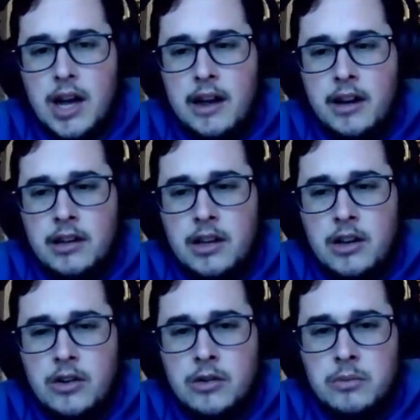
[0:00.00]
ion
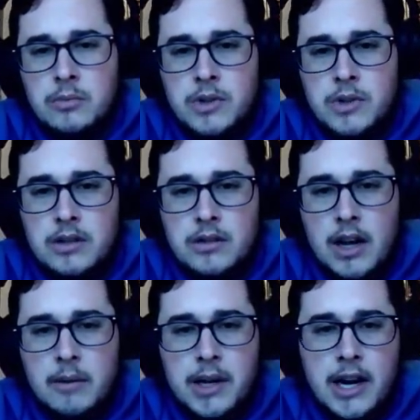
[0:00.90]
cubes.
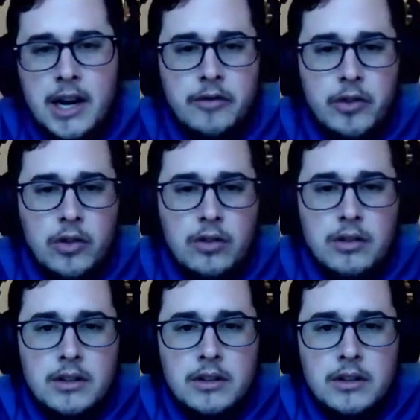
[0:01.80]
Gotta be careful.